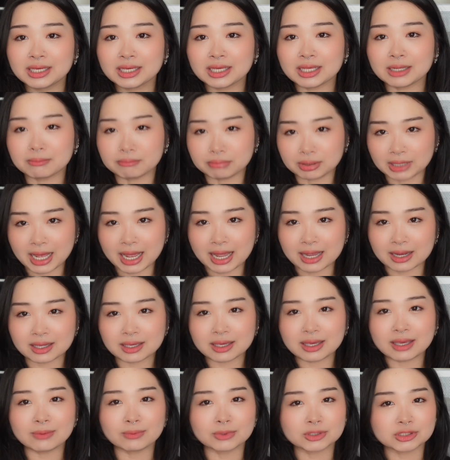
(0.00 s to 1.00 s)
in
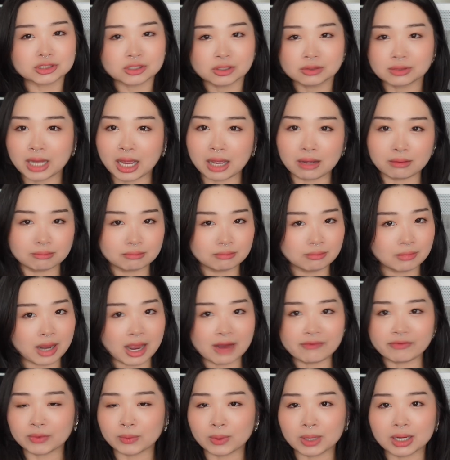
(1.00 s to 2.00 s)
black. It was sold out
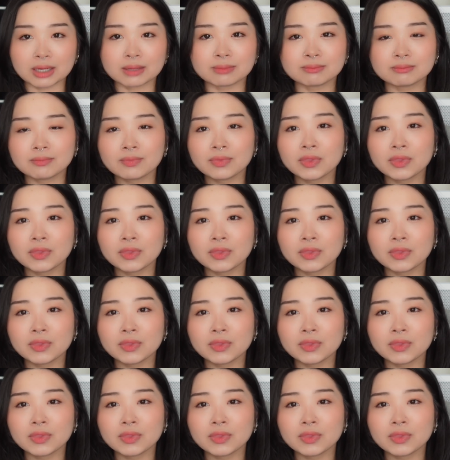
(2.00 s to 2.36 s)
everywhere.